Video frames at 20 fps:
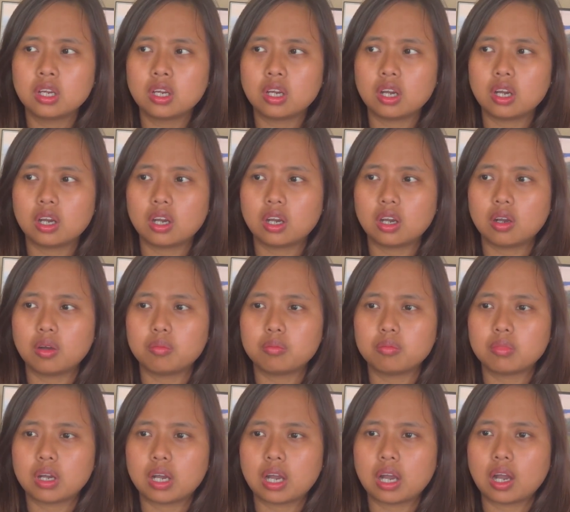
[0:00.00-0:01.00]

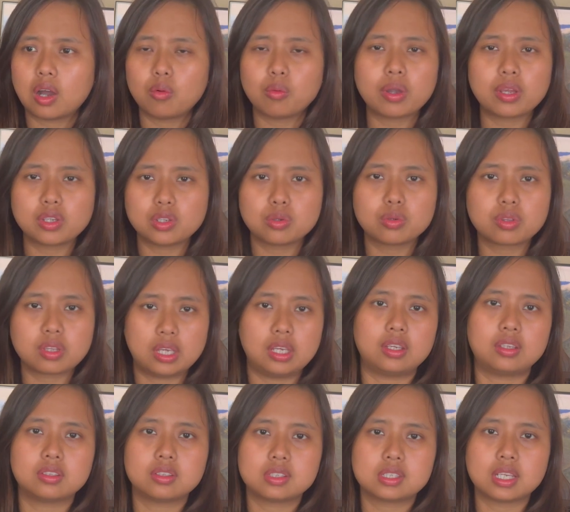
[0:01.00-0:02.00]
how I do
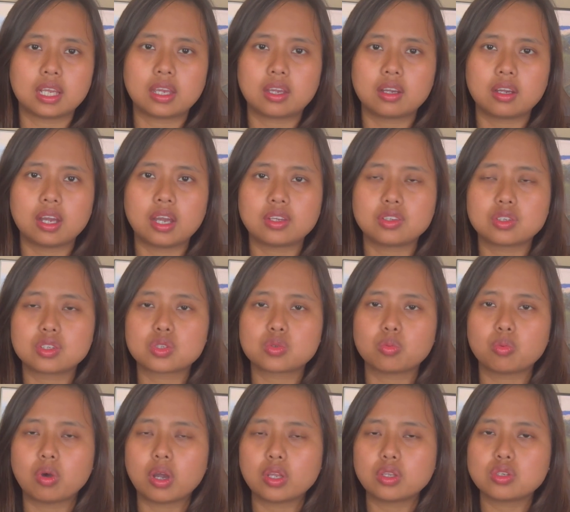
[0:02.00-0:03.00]
things. Like, I just
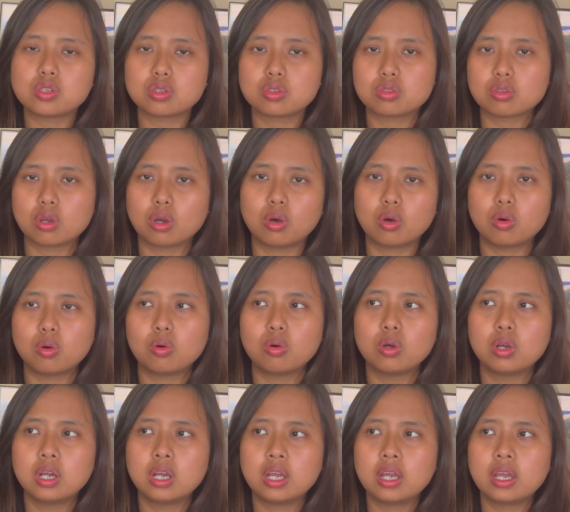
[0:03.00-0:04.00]
want to know
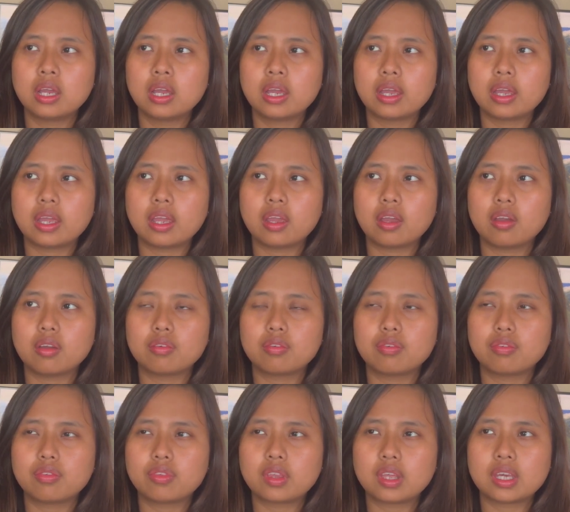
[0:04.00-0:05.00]
if
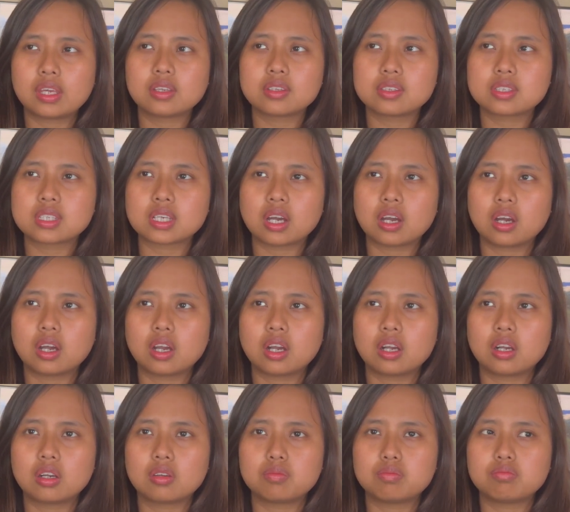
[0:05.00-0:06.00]
things
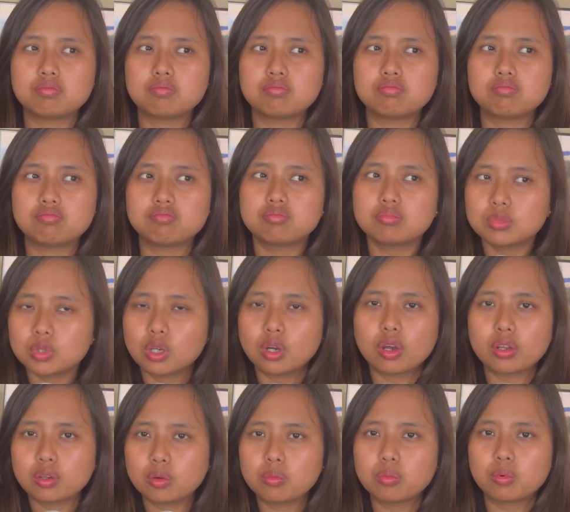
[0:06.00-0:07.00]
are
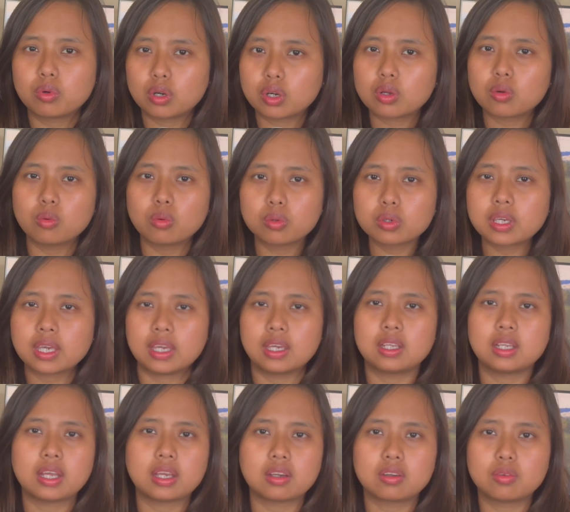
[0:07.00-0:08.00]
gonna work okay.
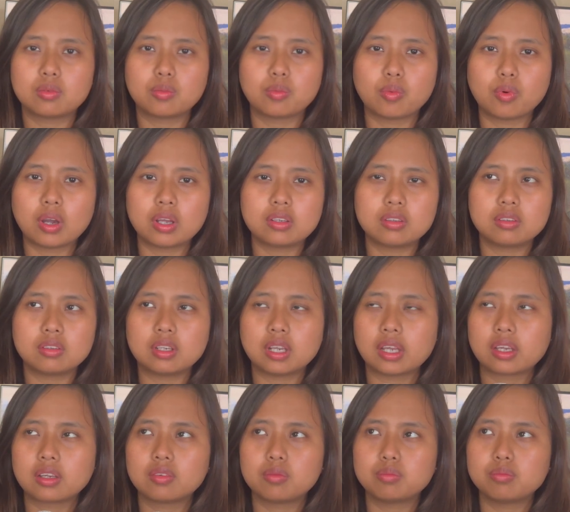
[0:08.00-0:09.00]
Like, what,
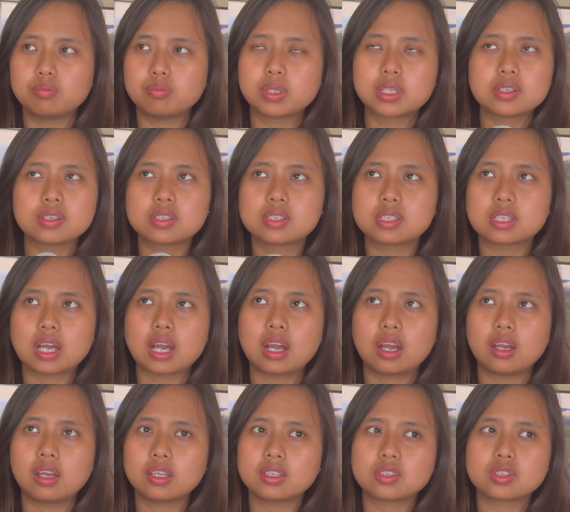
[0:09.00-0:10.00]
like, because
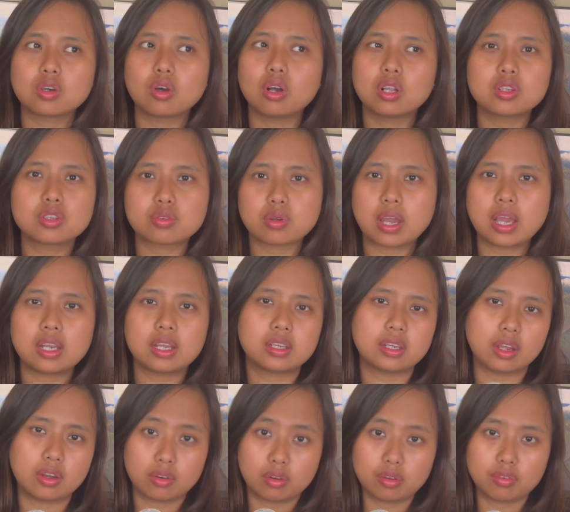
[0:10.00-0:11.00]
it's all trial and
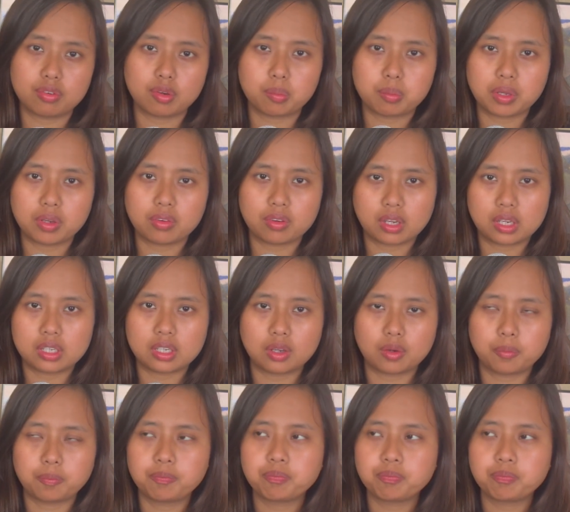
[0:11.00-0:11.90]
error for me right now.